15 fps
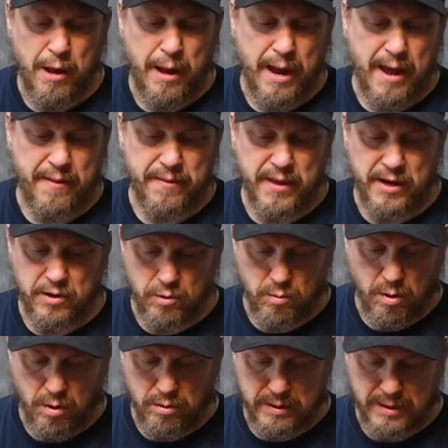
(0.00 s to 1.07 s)
And then you
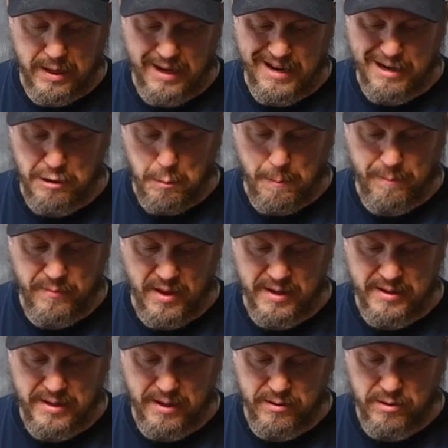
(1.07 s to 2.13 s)
roll again
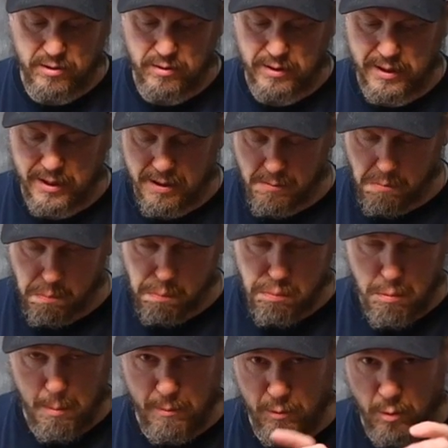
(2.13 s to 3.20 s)
until you get
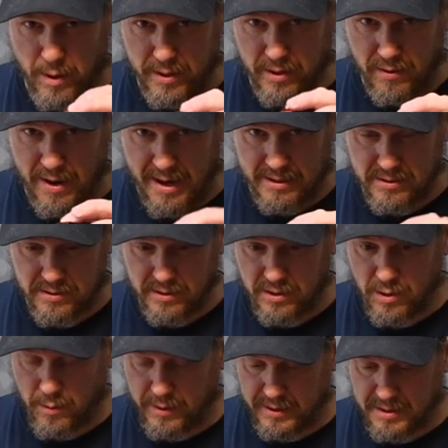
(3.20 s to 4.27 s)
what you're actually
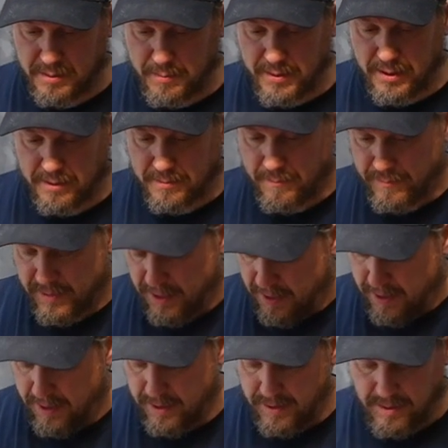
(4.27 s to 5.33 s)
going to build.
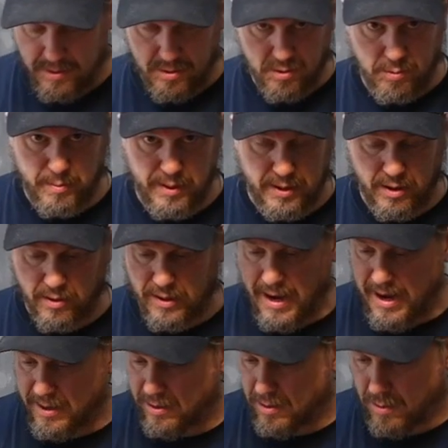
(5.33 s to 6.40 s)
You pick your
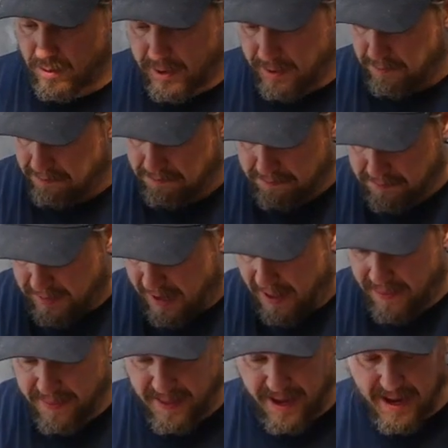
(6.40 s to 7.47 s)
category,
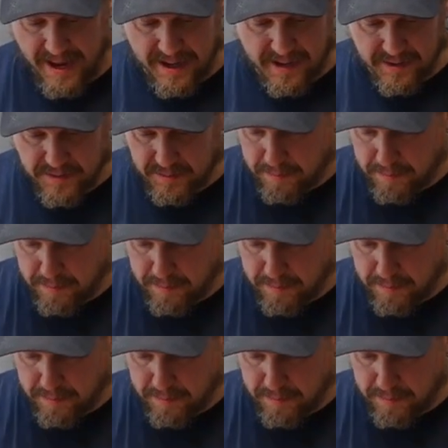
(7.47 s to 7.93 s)
and then it's